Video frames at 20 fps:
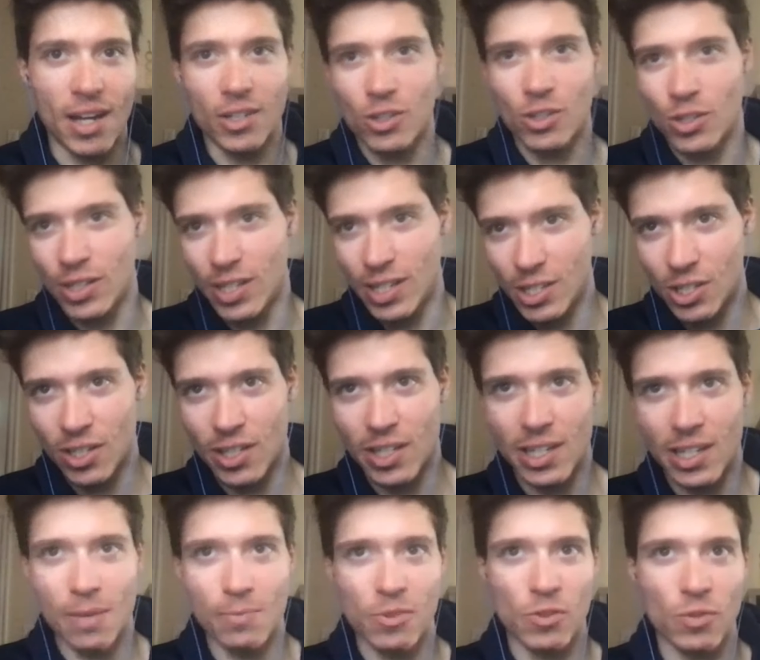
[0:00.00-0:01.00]
traditionally
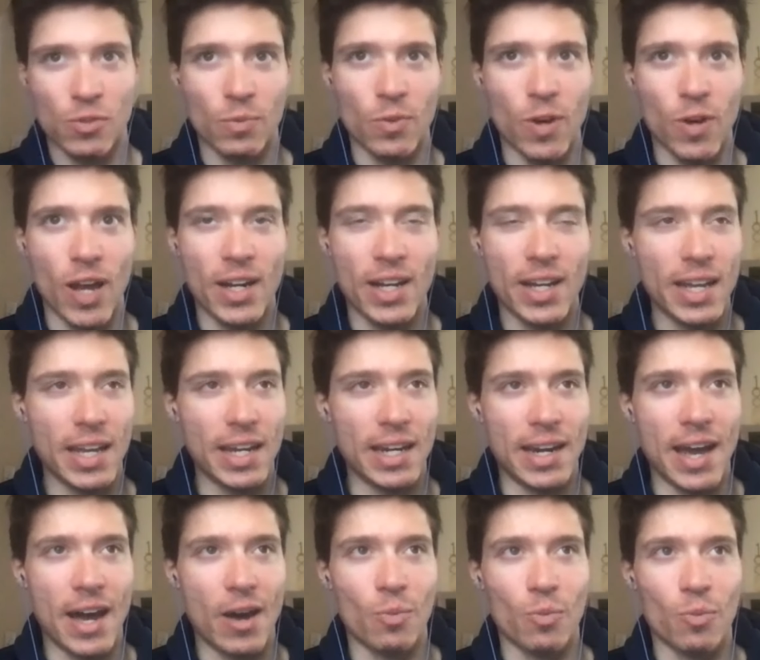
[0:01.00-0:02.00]
comes from running, and
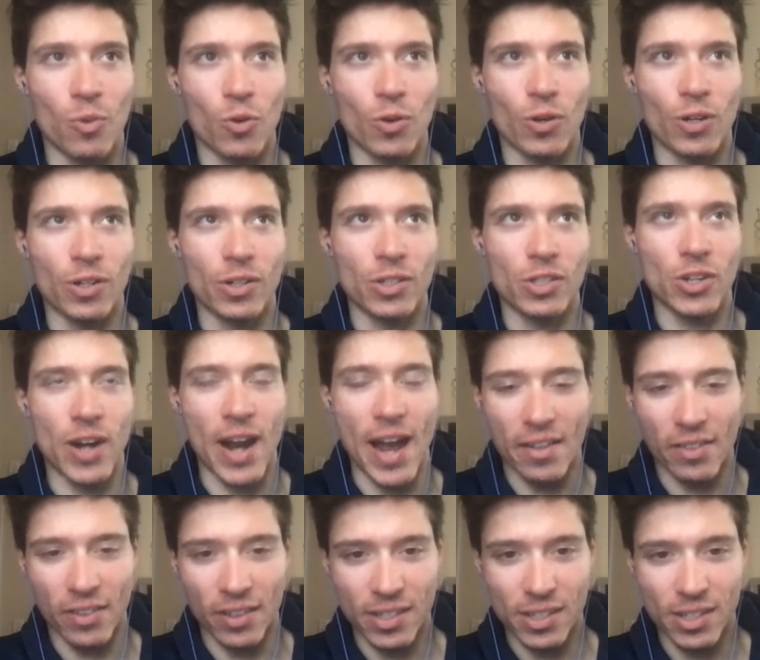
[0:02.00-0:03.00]
now more
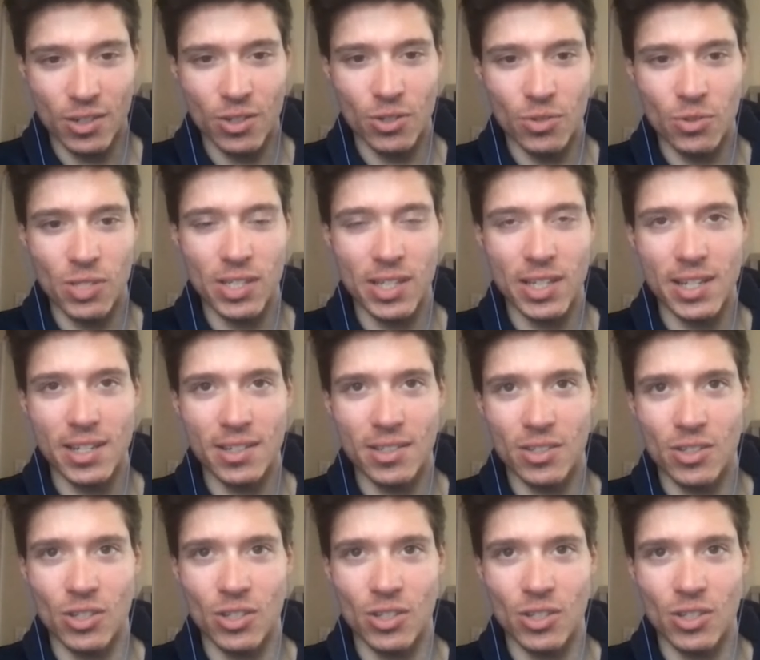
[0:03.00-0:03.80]
triathletes are using it.